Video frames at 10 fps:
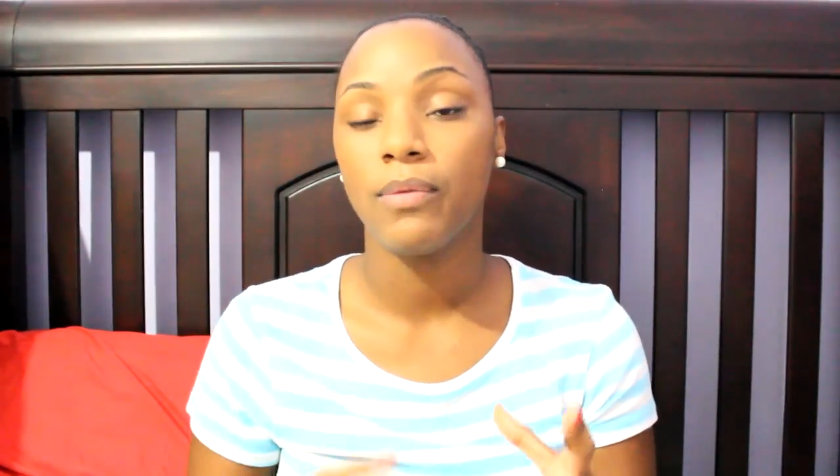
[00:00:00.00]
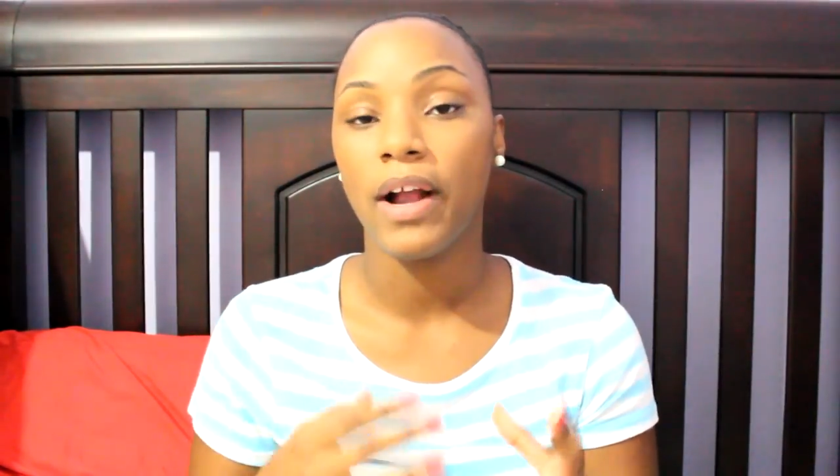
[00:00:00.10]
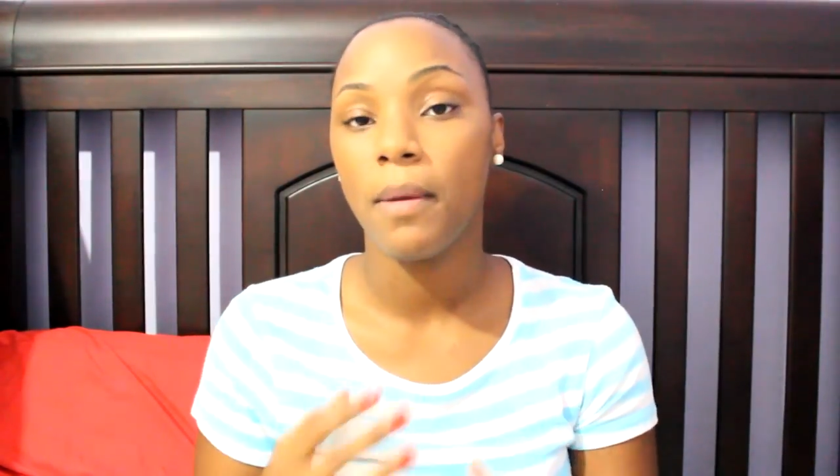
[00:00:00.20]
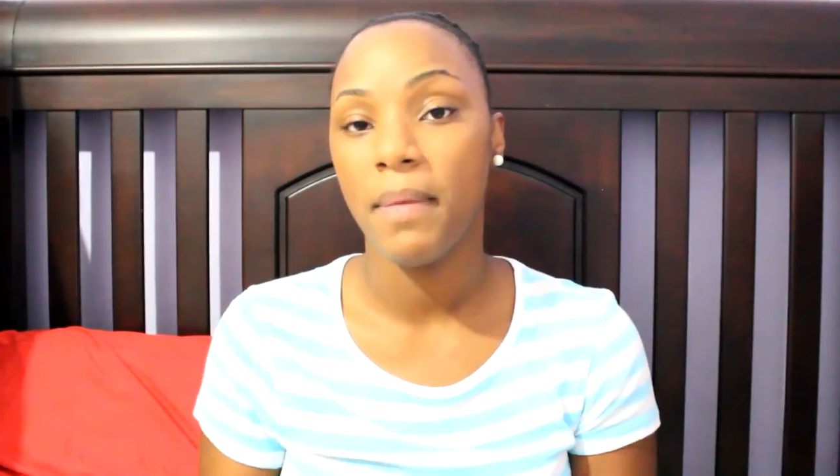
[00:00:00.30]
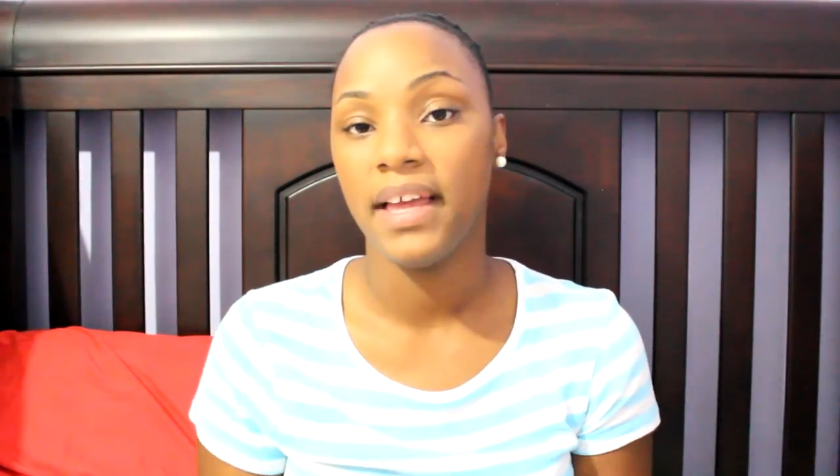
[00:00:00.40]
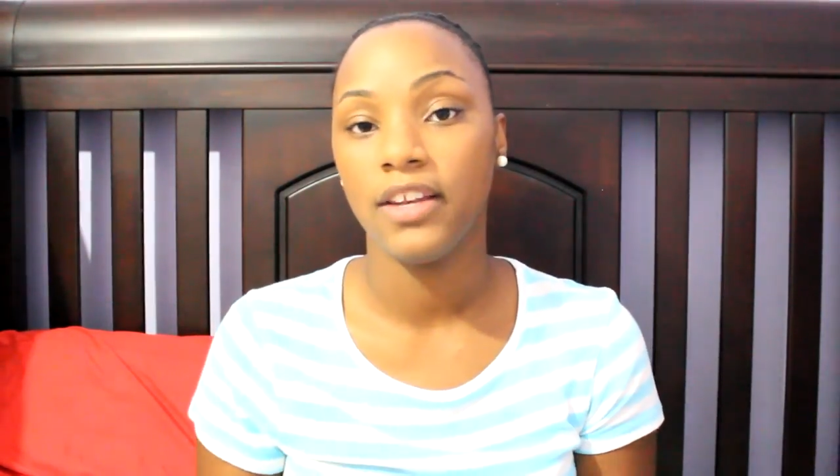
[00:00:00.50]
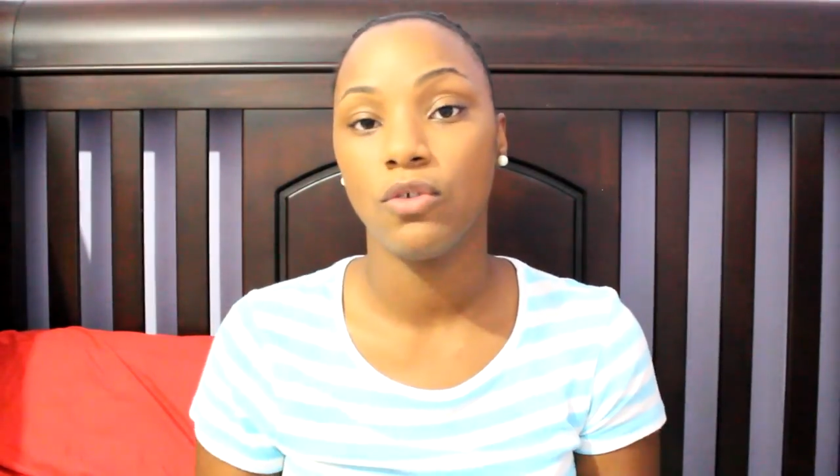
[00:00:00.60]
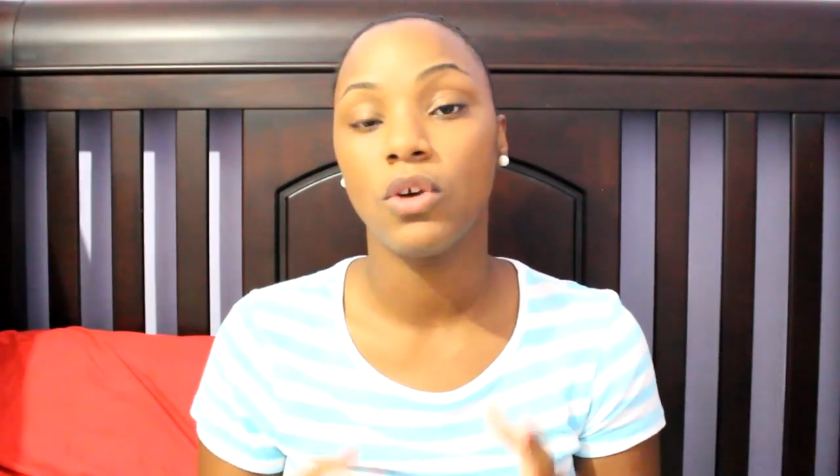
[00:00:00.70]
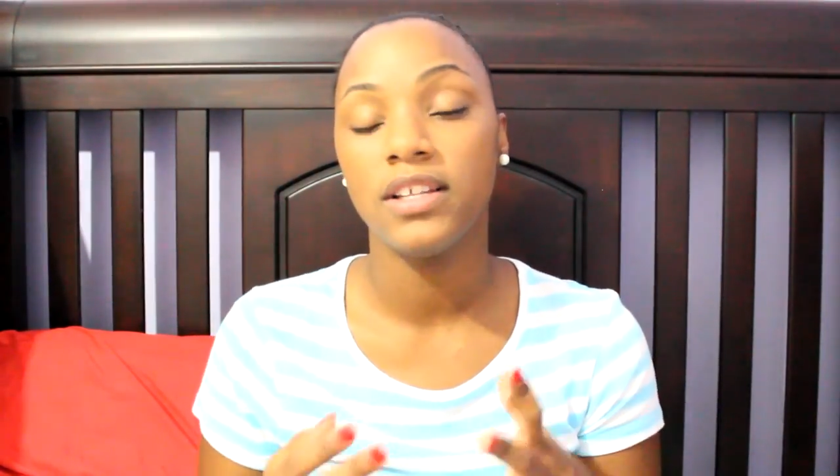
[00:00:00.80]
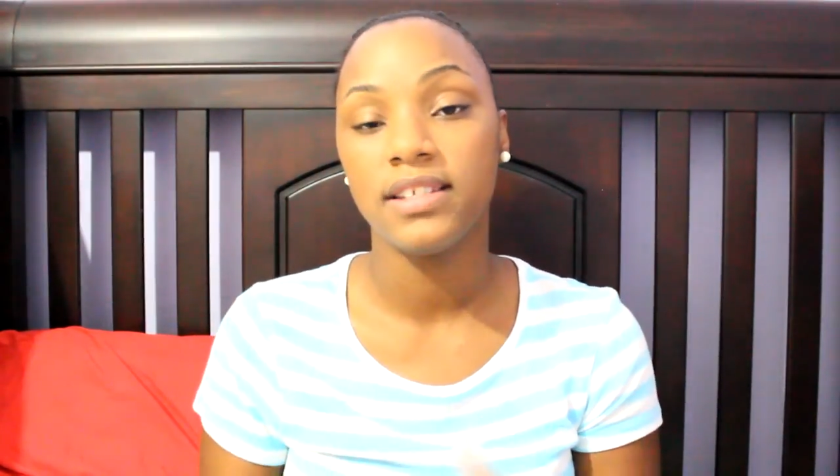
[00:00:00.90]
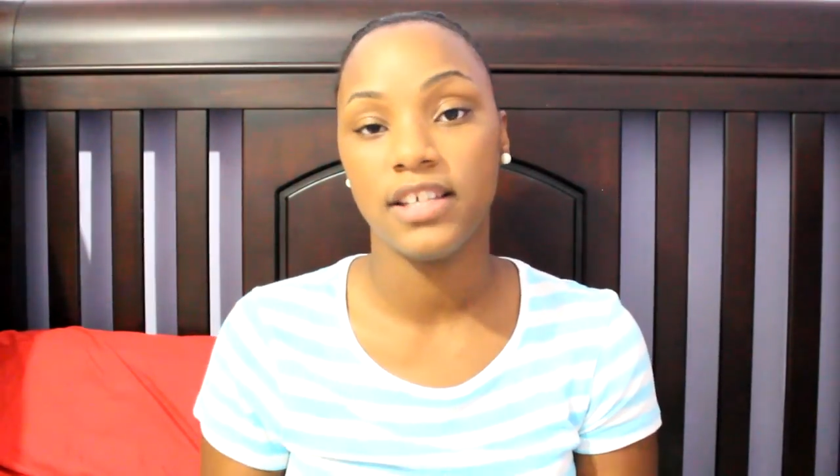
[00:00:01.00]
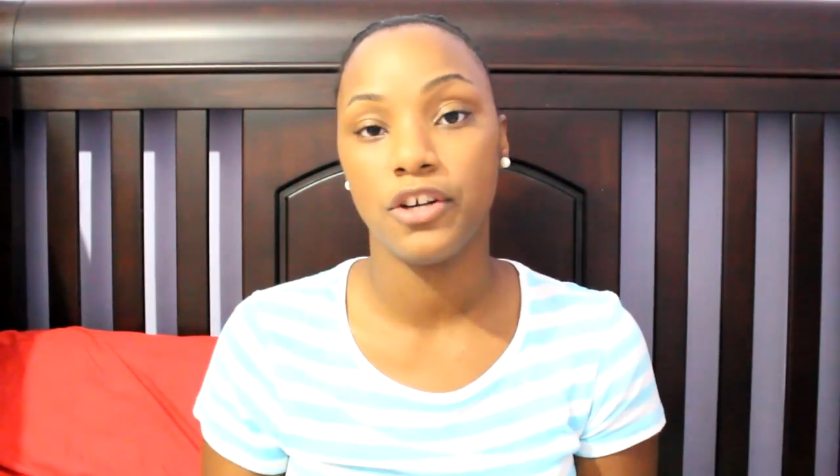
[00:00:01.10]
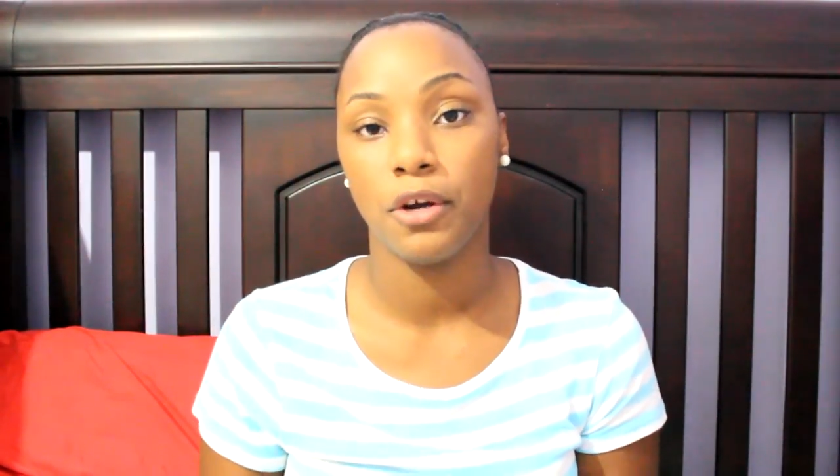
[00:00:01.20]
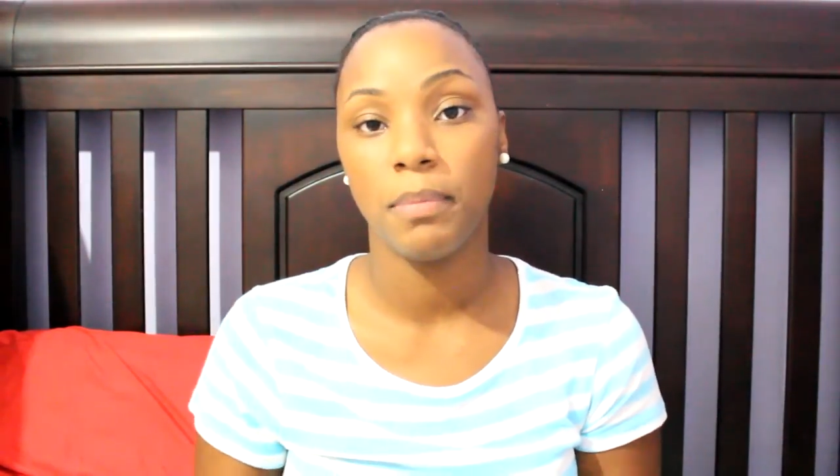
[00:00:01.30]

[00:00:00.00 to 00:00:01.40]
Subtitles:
recommend you consider